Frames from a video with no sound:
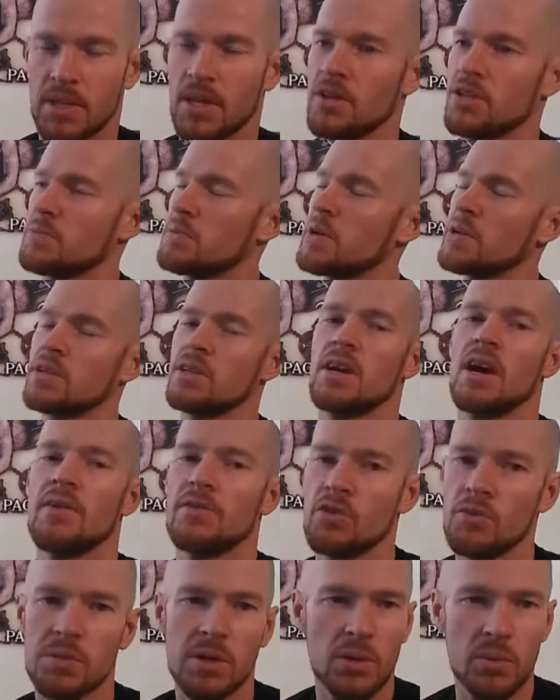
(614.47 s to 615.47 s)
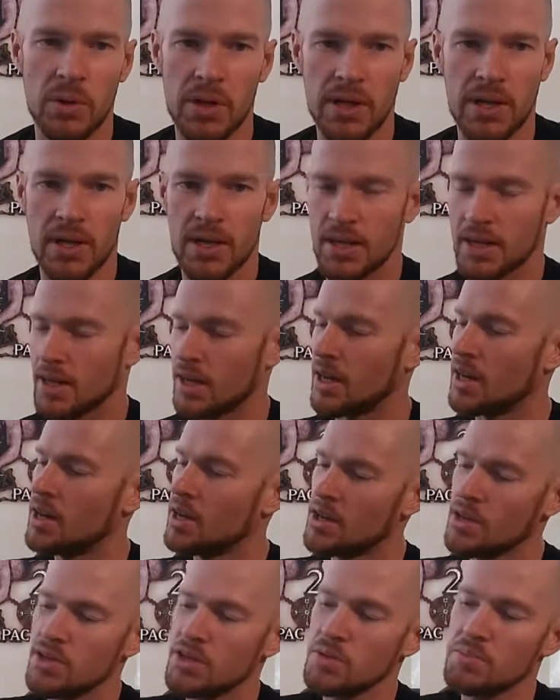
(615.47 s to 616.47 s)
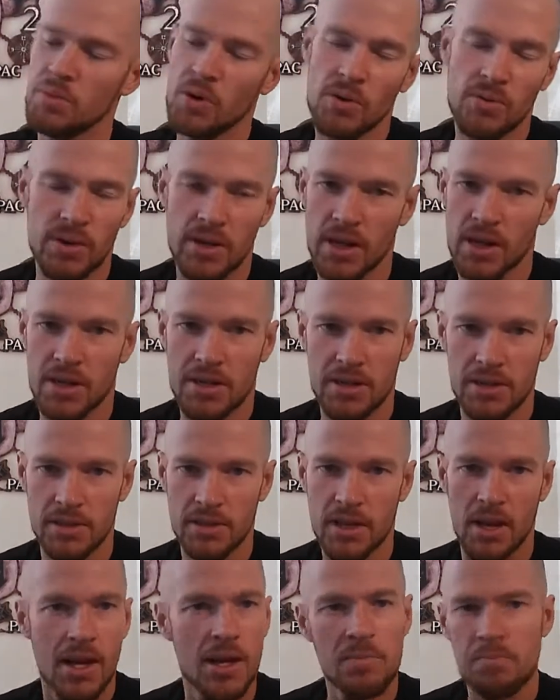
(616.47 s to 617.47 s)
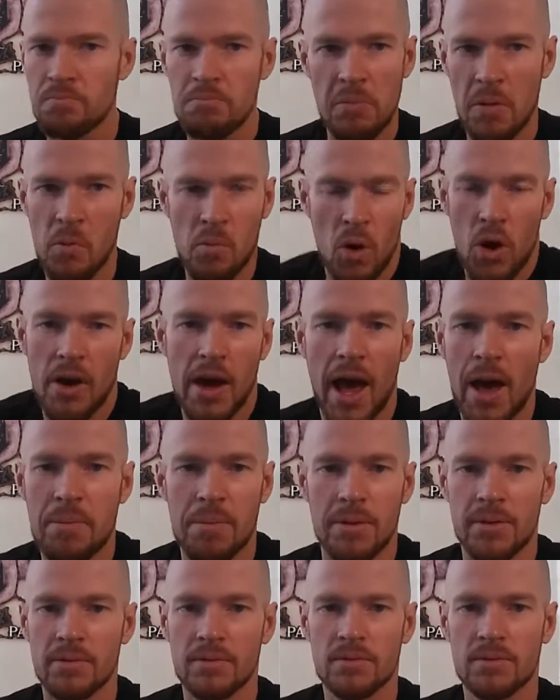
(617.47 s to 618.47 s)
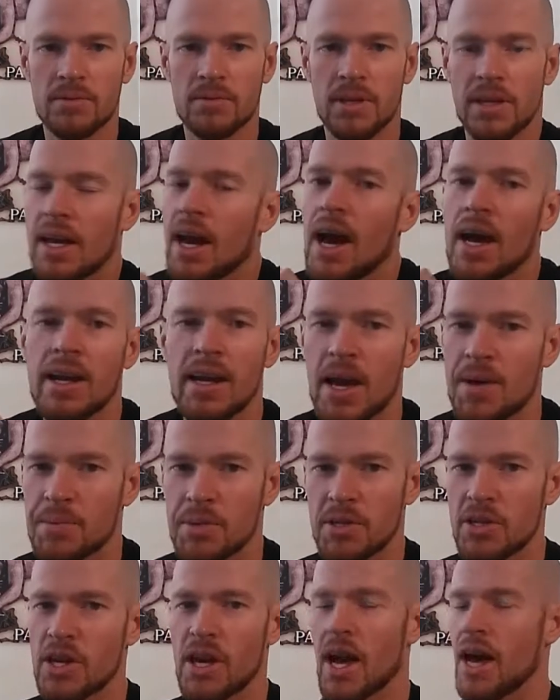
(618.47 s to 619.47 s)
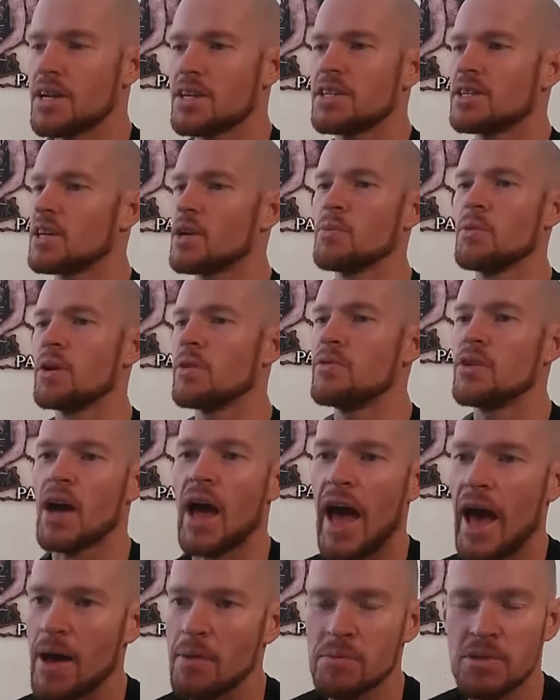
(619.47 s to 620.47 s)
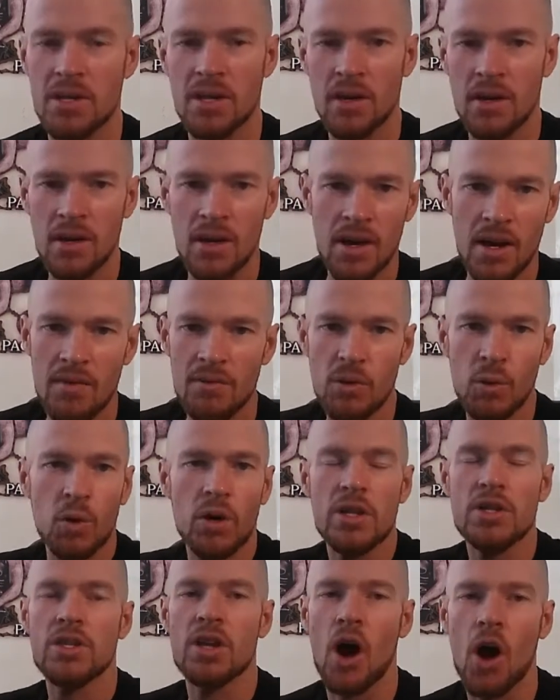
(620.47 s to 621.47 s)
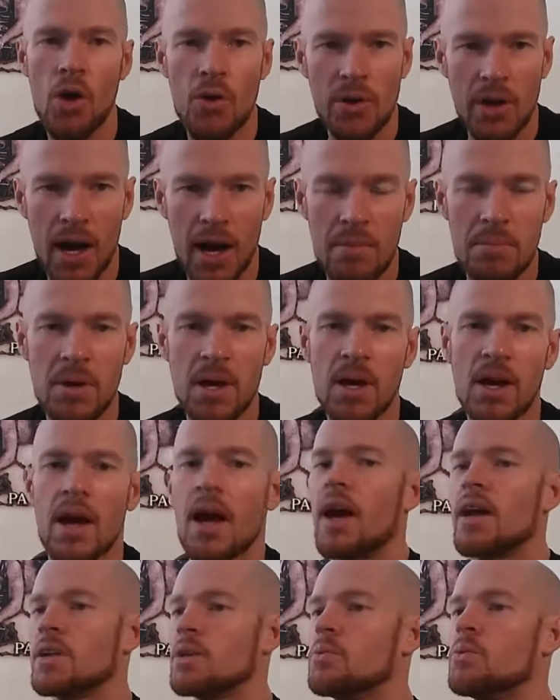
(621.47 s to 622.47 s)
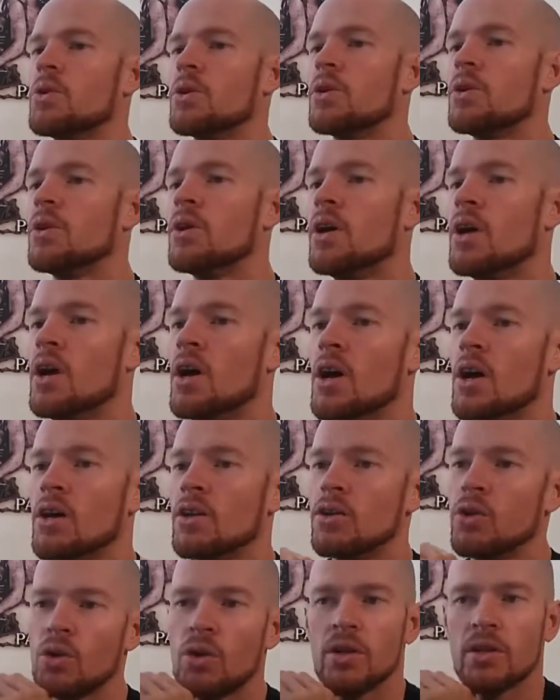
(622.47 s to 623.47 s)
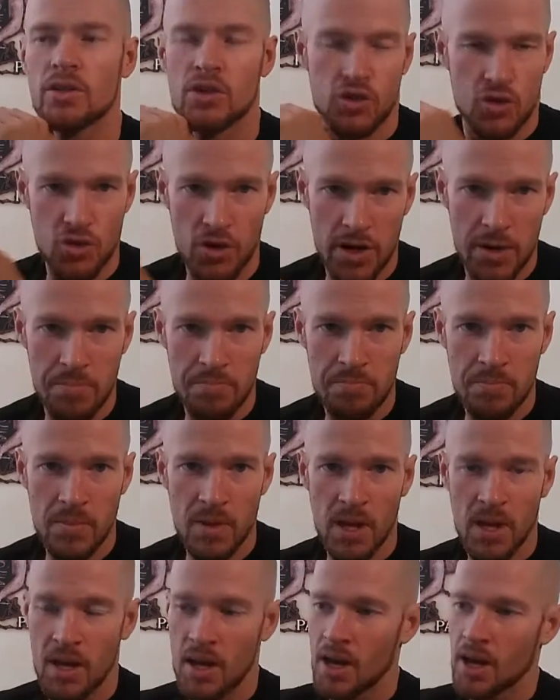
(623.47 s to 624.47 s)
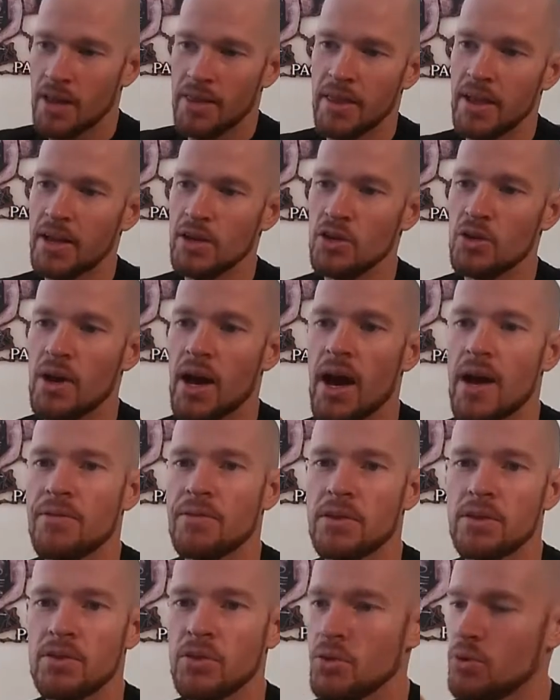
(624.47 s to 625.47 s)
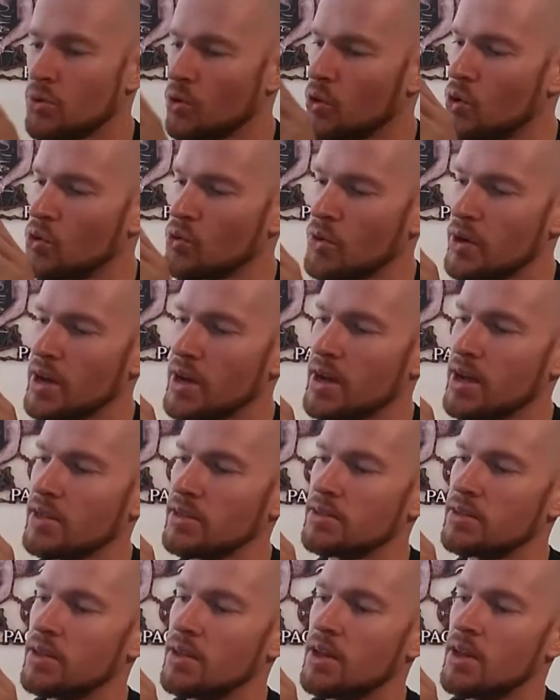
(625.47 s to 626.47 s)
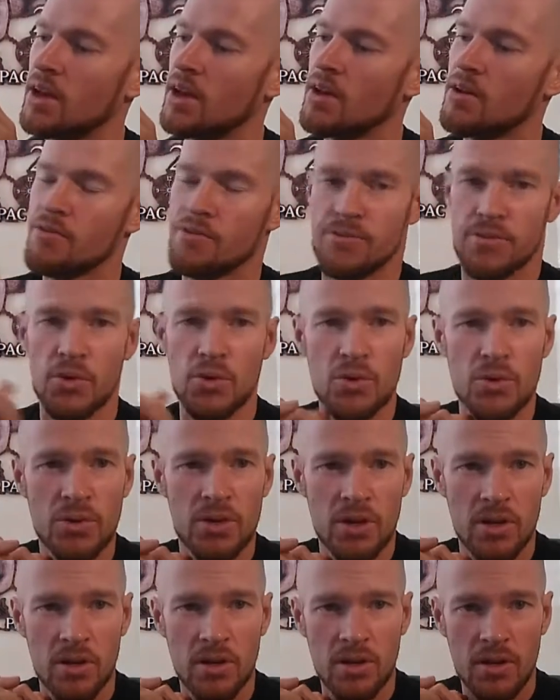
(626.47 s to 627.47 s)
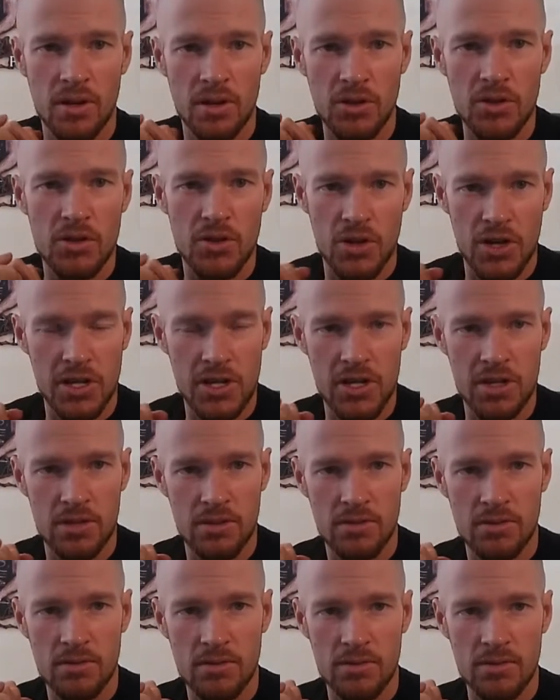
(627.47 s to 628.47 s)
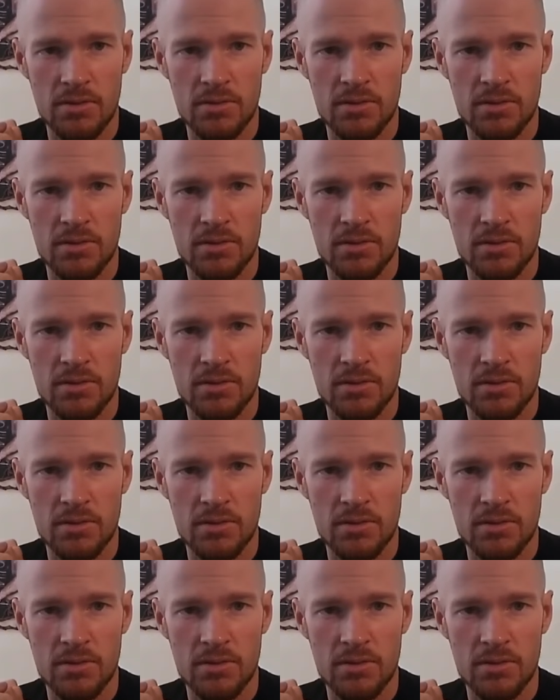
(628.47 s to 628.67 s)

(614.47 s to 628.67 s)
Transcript: Now, especially after a big weekend out. Spot reduction won't happen. Can't happen. You can't just get rid of your abs. If you want to tone up and you want to look trim, then you have to do all-round food, nutrition,